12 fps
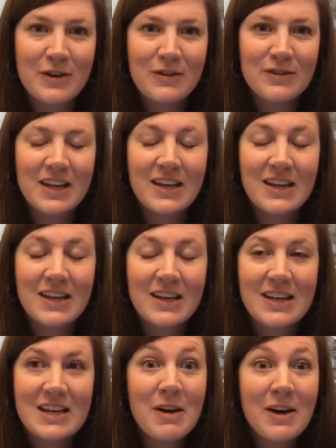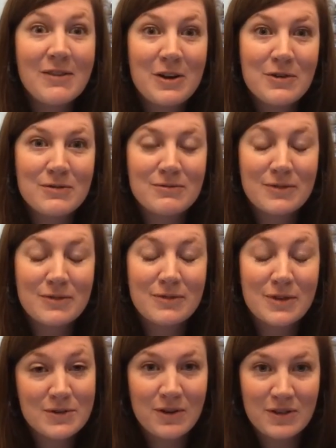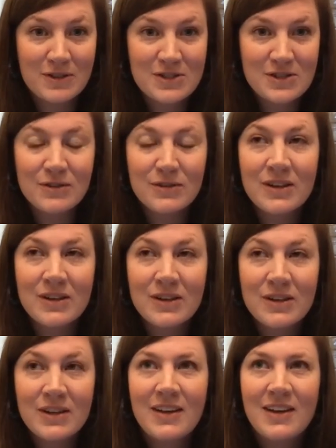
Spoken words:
You know, like, he might have known what he was going to do,